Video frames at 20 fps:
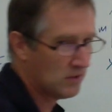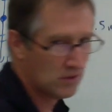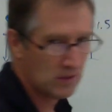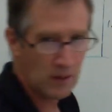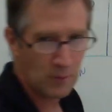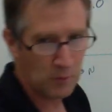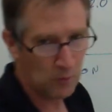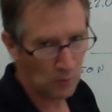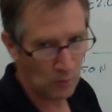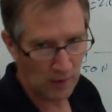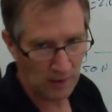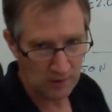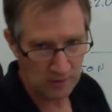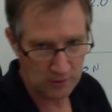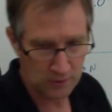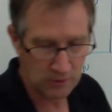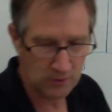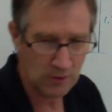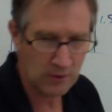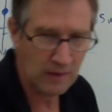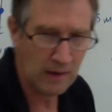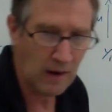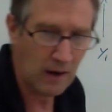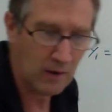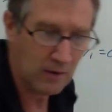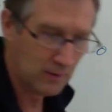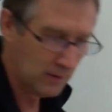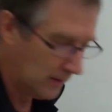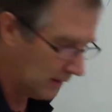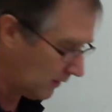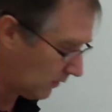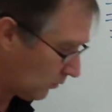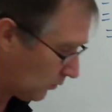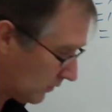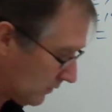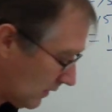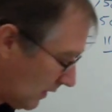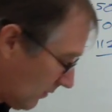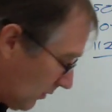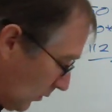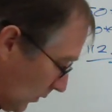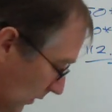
separate ways to calculate it. Whichever